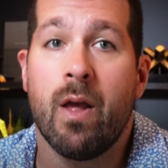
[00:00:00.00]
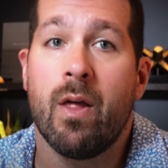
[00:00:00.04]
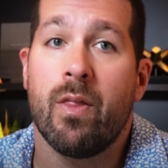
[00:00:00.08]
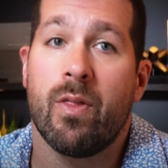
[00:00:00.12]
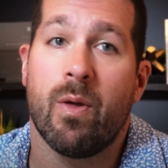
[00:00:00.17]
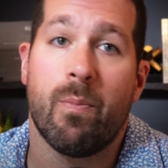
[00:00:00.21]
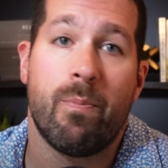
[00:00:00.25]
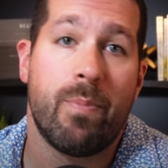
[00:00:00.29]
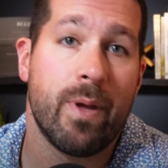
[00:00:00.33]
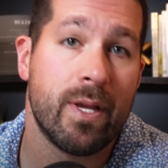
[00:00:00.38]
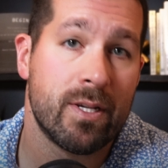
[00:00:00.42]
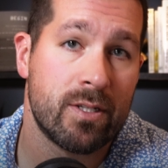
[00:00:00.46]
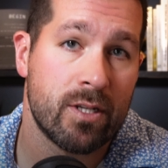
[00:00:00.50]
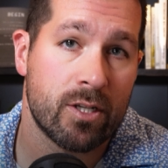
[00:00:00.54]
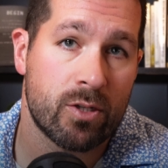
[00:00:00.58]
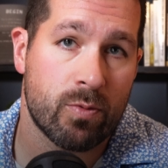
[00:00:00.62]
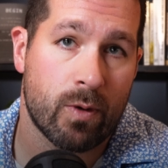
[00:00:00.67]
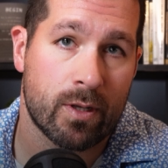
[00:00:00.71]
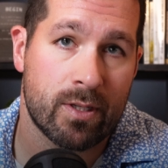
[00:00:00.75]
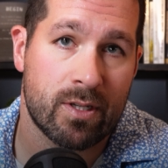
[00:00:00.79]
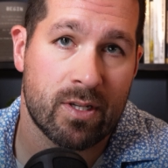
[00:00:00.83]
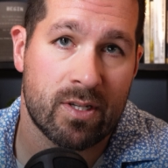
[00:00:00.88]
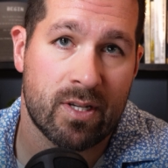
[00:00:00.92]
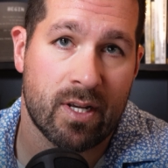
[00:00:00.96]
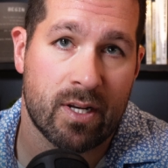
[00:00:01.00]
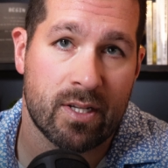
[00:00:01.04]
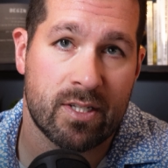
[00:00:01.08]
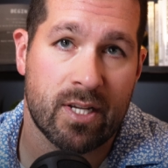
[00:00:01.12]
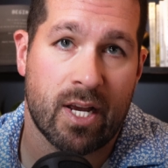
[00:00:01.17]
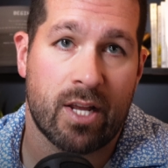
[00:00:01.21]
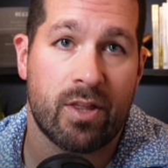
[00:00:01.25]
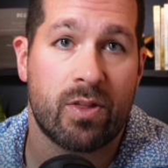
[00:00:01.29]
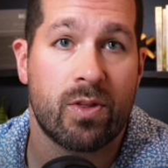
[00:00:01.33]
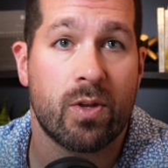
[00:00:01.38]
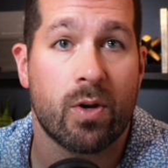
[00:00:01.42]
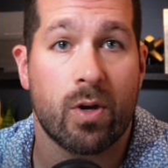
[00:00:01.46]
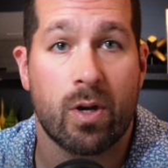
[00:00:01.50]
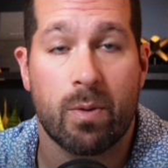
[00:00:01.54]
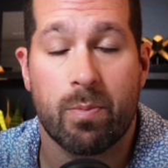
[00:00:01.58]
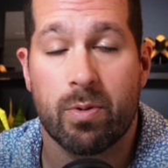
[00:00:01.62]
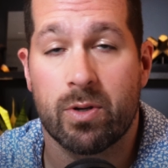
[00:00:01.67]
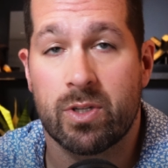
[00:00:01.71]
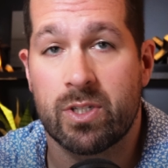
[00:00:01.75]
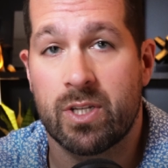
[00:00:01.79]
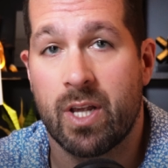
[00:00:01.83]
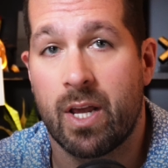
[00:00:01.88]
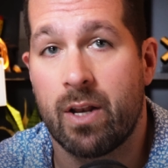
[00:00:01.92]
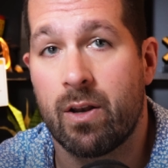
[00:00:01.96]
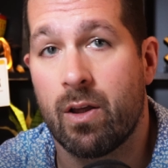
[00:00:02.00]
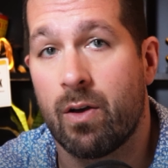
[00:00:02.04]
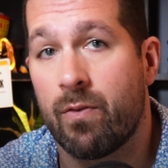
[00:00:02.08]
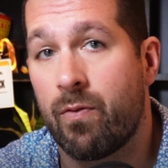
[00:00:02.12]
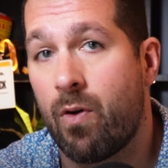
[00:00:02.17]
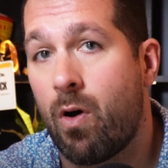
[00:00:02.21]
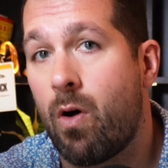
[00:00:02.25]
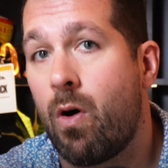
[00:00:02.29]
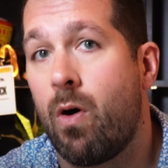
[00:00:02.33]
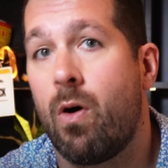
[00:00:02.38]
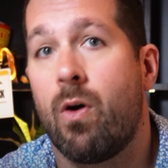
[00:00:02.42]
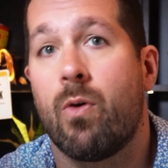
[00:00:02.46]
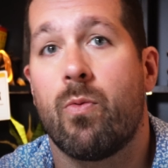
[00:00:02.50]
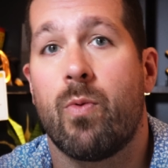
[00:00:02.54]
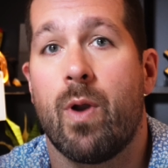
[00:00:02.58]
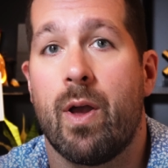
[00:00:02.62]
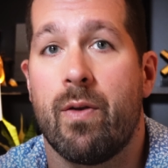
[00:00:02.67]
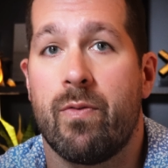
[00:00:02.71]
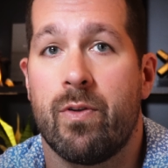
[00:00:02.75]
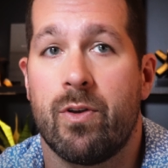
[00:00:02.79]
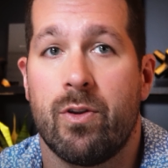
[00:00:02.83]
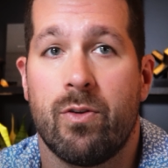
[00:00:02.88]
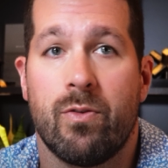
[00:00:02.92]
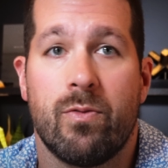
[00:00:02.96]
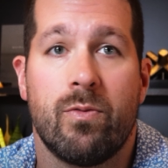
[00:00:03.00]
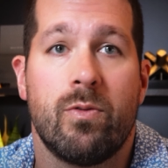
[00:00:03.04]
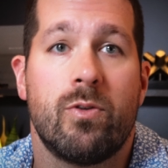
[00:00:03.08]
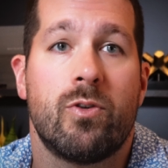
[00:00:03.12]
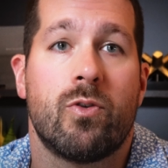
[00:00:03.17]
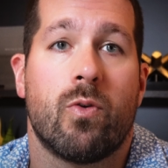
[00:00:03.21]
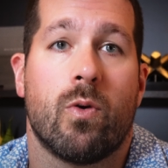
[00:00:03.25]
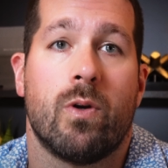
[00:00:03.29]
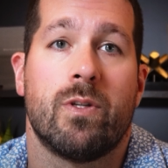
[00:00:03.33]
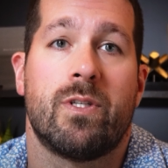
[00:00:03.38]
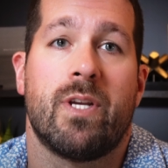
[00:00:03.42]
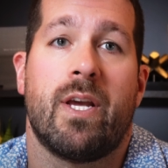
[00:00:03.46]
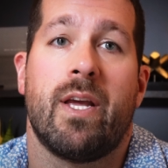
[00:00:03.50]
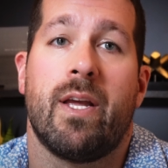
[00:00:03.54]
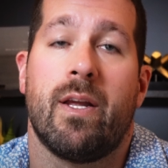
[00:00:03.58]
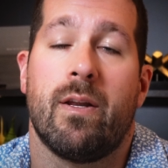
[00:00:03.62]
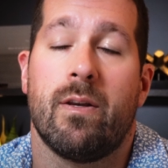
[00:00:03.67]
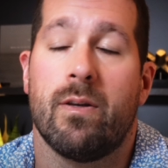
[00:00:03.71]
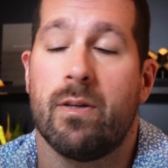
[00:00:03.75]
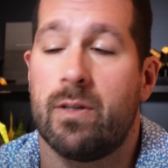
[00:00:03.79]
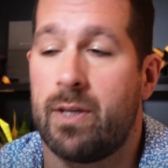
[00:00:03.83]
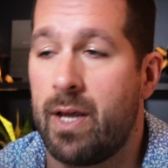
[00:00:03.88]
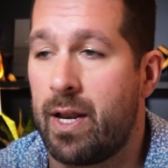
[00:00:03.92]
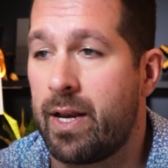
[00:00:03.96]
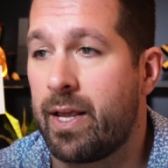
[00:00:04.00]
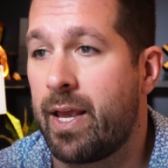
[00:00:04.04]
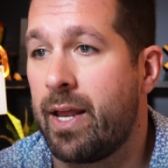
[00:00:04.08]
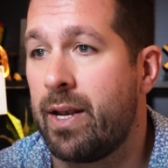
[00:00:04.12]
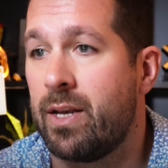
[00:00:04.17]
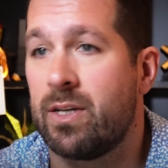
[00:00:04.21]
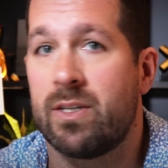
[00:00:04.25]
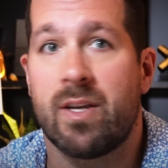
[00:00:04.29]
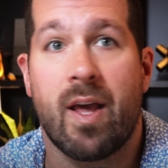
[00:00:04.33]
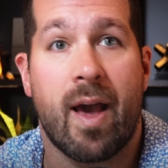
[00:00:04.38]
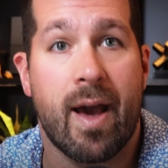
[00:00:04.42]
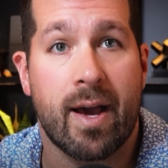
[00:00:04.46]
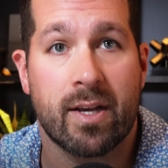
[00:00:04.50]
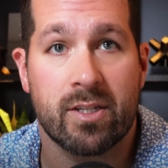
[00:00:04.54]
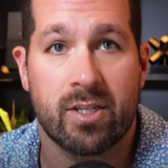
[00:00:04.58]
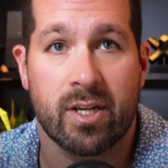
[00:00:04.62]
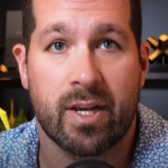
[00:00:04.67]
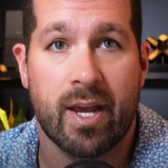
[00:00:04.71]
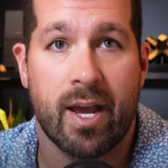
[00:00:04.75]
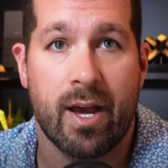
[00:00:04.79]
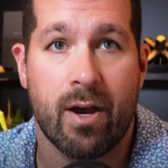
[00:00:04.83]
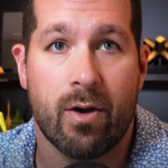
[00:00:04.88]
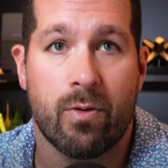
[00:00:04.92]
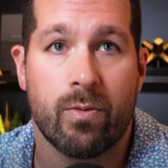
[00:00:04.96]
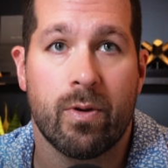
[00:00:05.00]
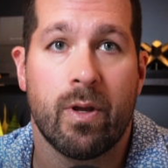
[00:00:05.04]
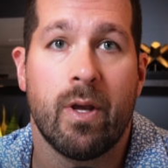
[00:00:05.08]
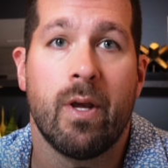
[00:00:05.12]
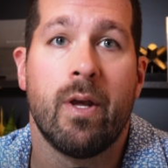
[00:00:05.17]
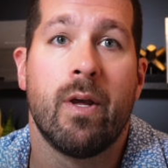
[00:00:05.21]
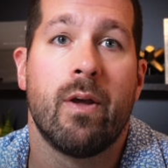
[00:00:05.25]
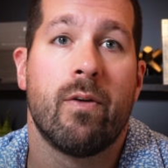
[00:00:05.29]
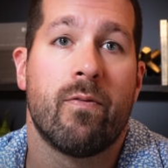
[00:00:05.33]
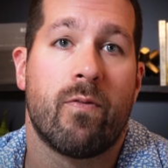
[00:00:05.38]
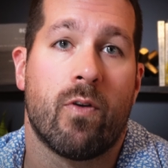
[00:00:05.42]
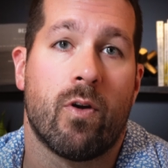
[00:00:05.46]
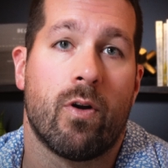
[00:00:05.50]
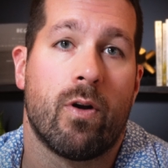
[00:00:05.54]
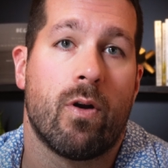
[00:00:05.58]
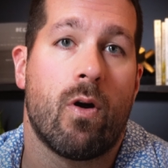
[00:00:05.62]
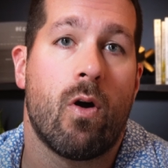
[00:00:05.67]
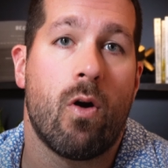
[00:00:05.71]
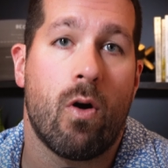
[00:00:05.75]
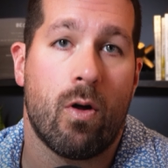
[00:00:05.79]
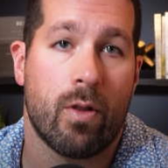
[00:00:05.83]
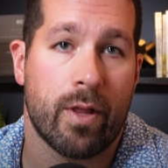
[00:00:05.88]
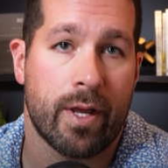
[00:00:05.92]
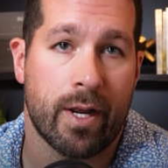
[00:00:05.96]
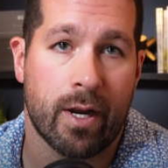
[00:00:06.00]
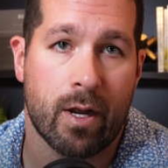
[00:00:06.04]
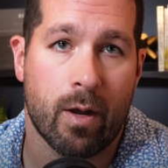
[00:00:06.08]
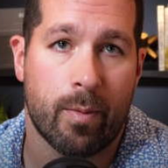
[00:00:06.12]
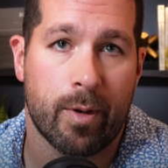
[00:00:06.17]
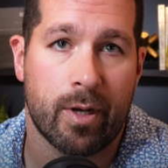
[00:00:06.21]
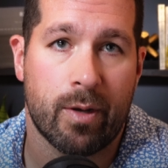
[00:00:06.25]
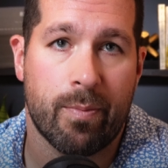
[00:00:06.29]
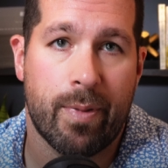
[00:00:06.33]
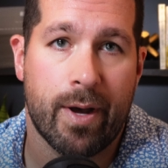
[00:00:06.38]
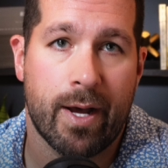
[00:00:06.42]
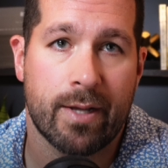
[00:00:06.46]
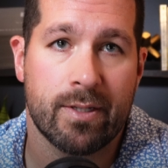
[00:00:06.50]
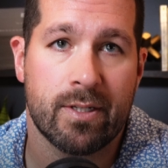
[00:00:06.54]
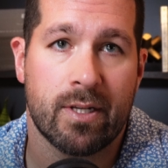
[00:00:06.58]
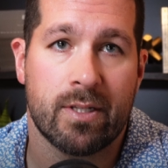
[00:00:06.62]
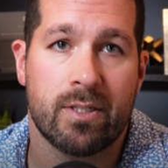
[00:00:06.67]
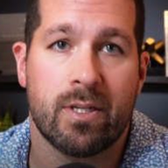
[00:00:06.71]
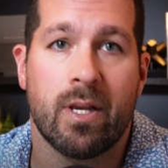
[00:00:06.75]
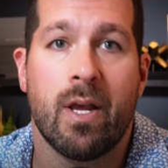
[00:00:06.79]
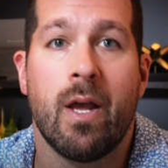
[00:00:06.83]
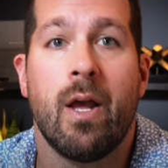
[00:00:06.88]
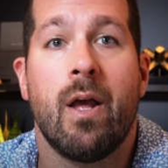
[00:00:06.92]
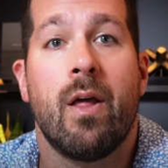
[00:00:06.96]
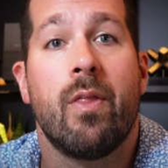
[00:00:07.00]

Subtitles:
The business wants to set aside 30% of all revenue towards a dedicated tax account for all incoming deposits.